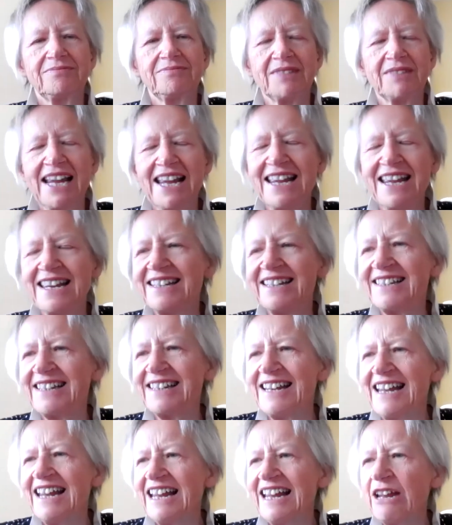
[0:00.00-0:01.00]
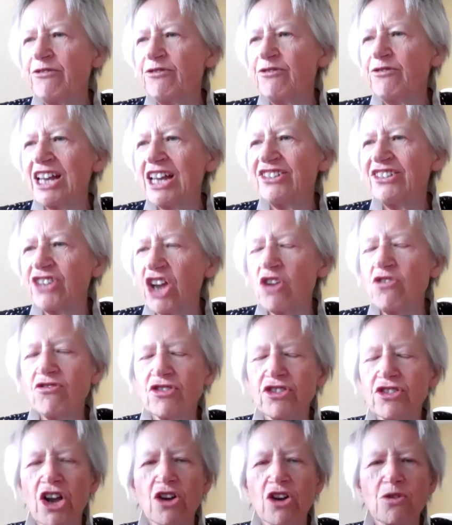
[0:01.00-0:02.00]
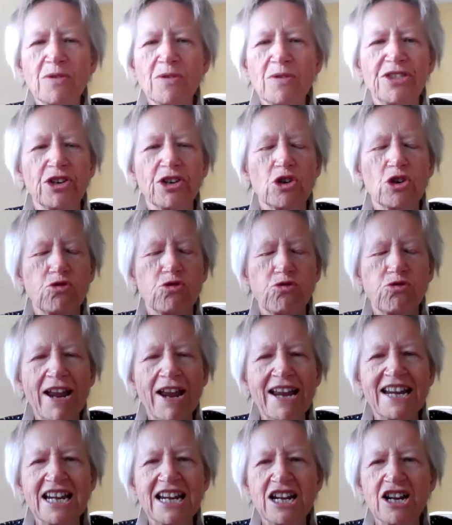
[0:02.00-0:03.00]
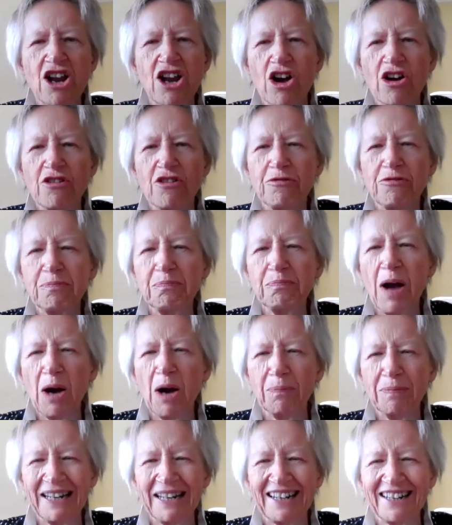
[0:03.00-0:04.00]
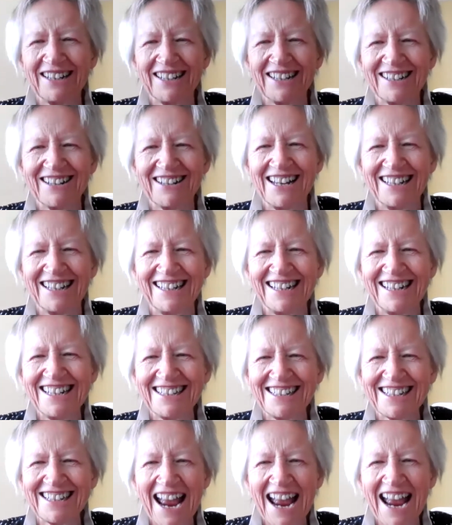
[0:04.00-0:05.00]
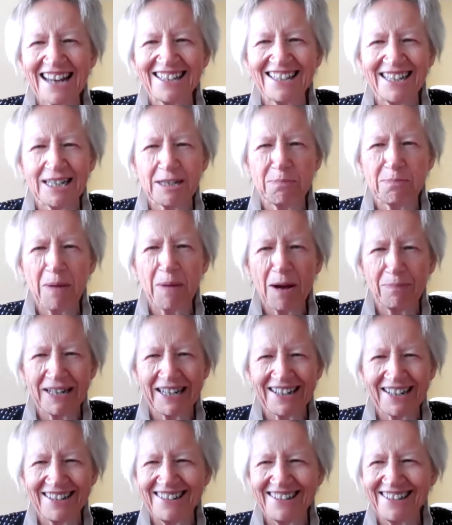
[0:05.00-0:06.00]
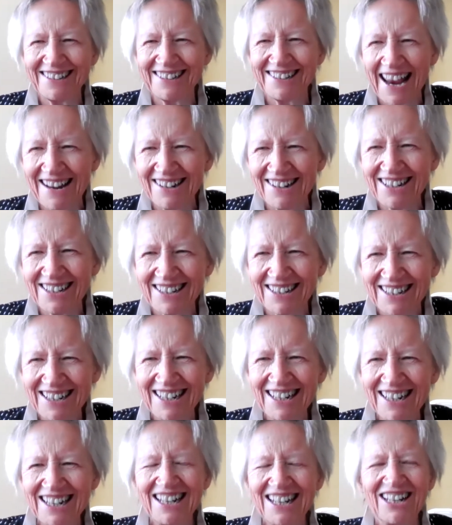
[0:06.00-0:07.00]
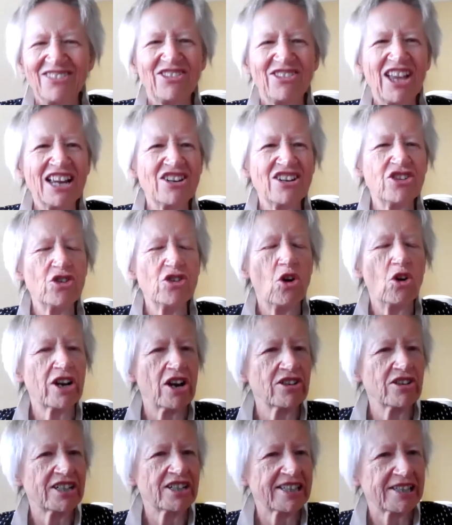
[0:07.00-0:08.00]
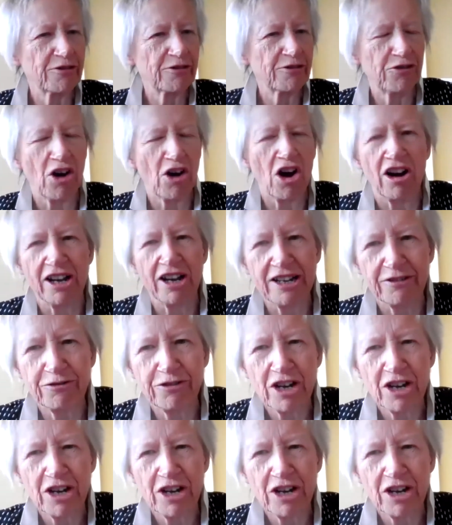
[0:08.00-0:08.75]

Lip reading: is if they don't go with the grain of public, at least tacit public consent, they're not going to survive.